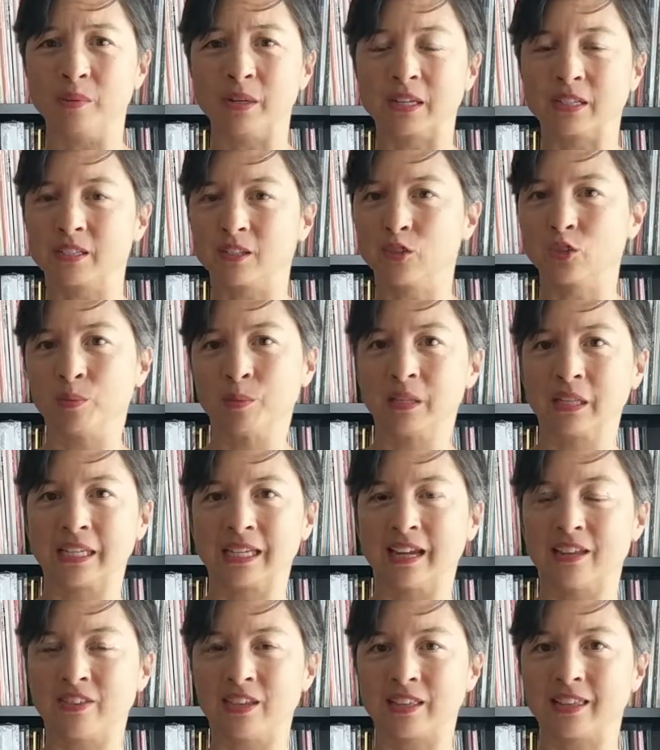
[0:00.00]
Because
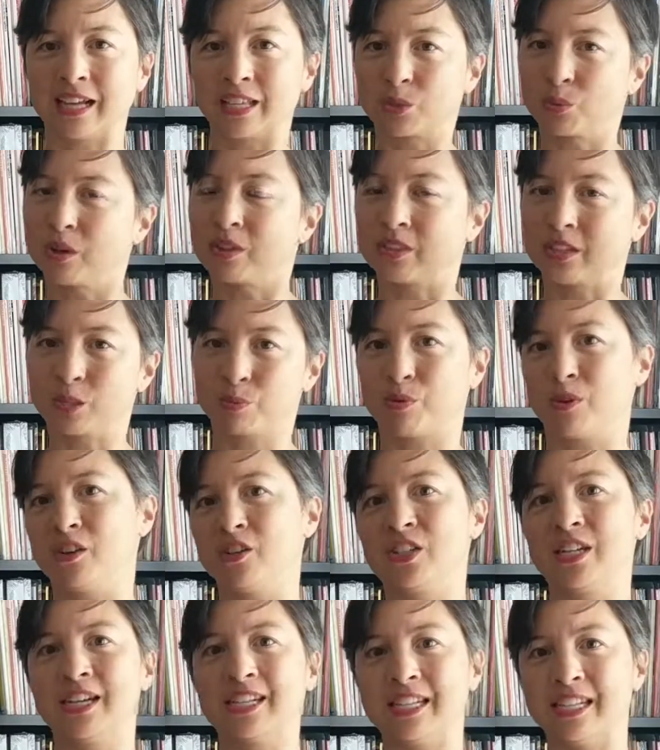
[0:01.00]
ultimately, I think that's what this
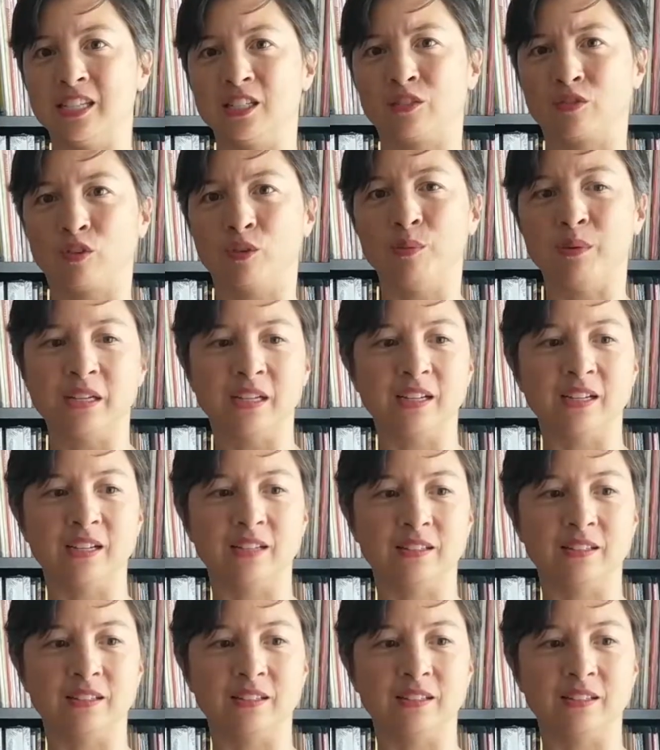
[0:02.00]
project is for me,